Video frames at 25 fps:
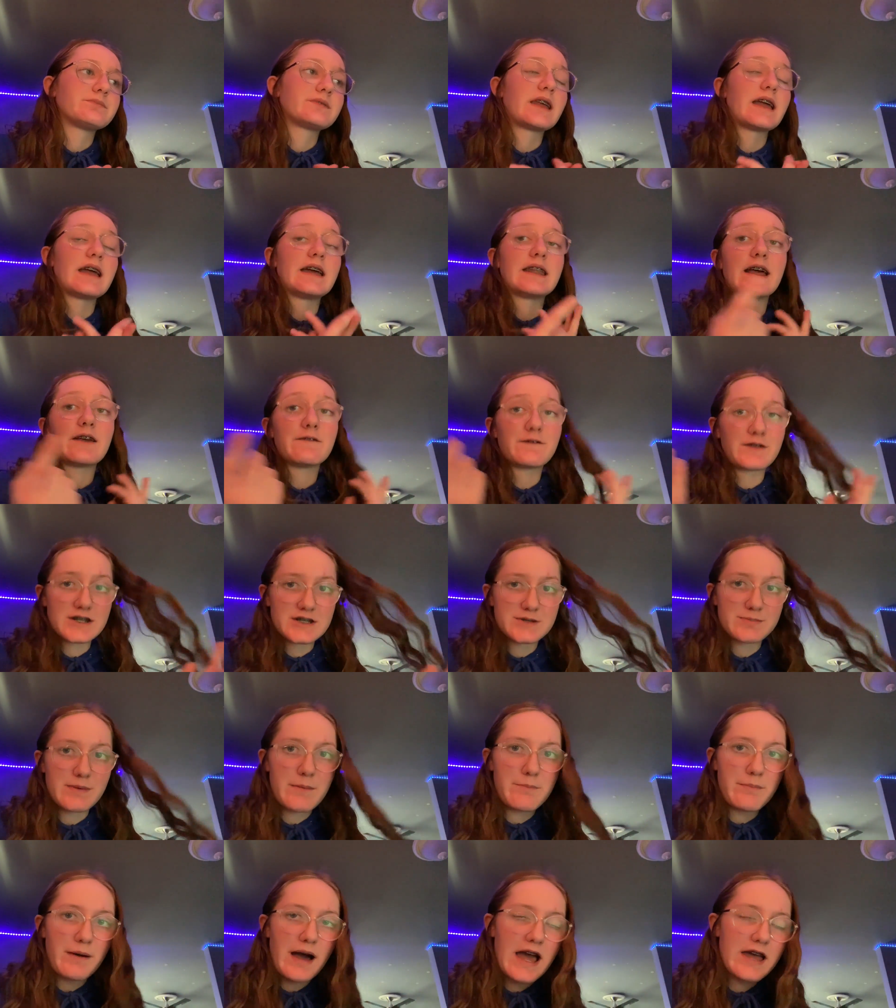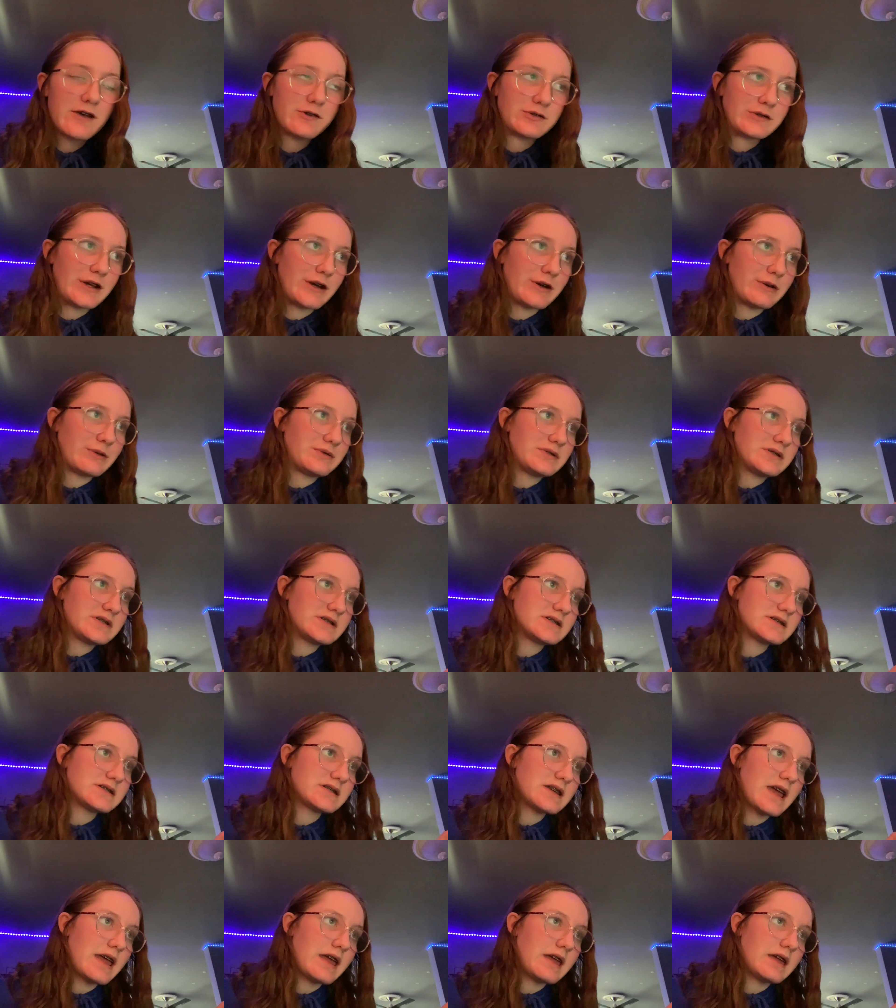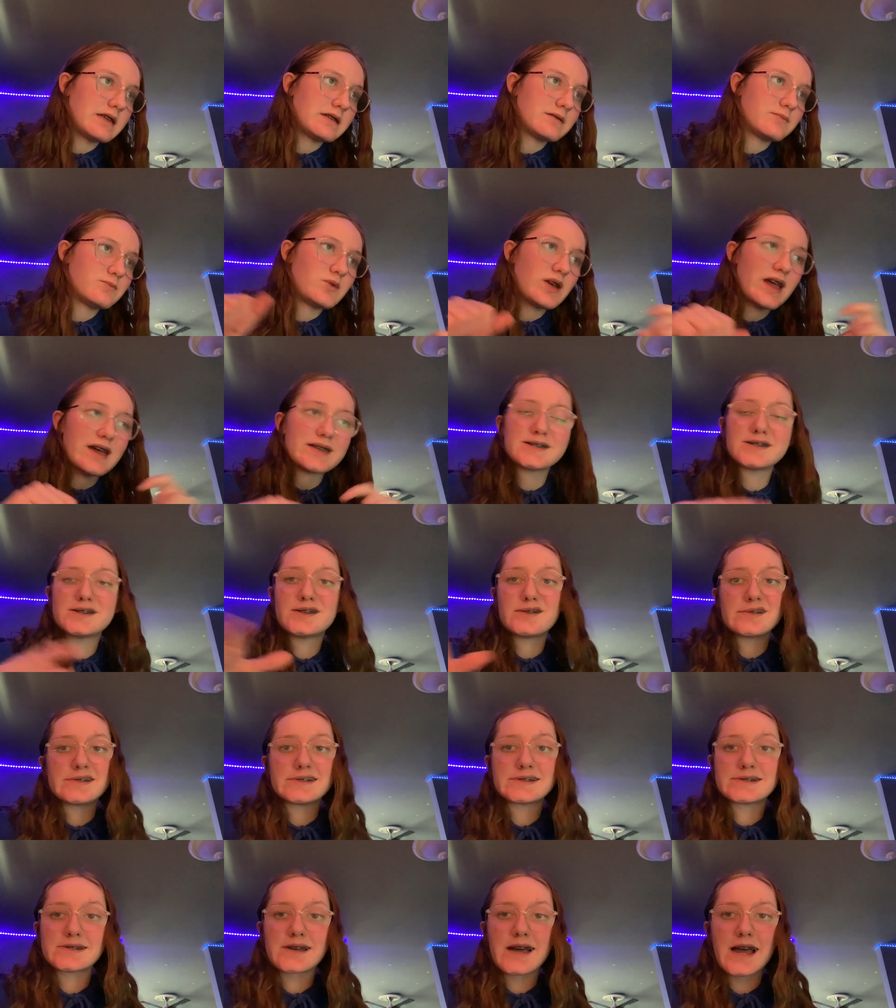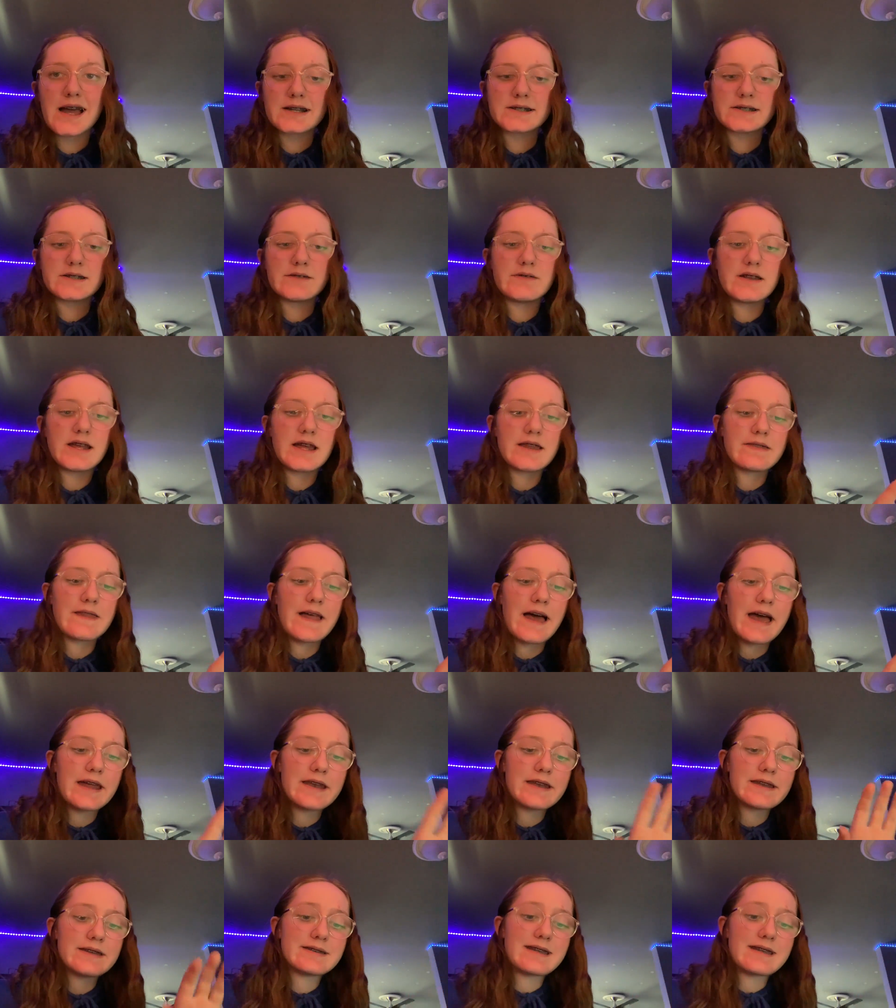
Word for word: and I finished my bio notes and we had to do this little activity online.